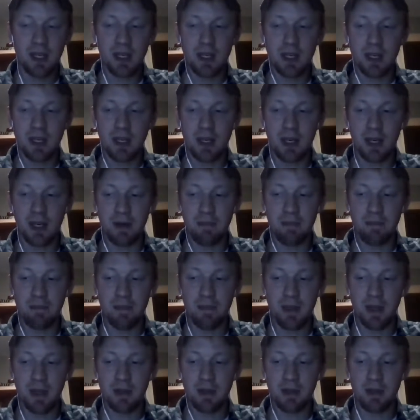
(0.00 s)

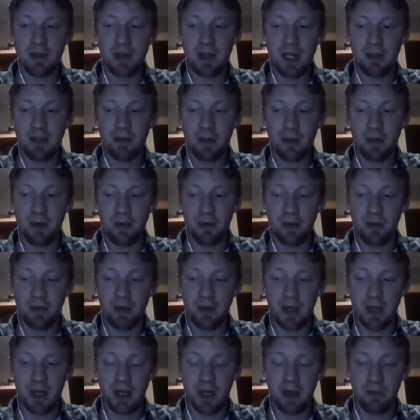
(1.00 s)
that both
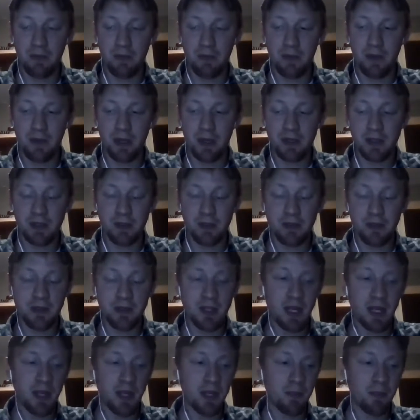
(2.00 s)
Professor
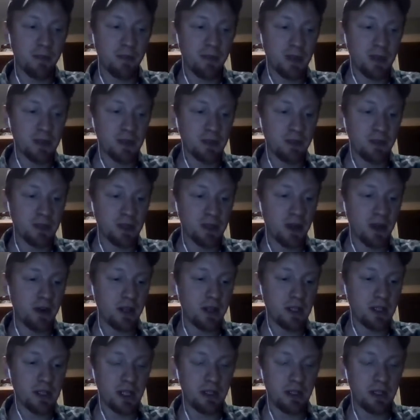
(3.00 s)
Snyder and Professor
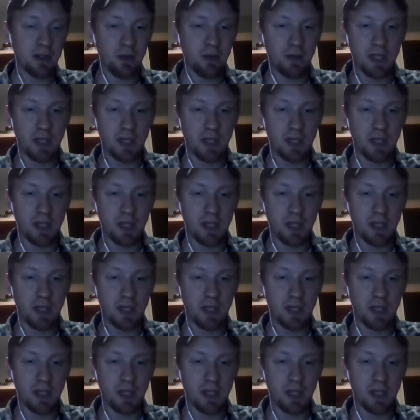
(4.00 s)
Lazardi said,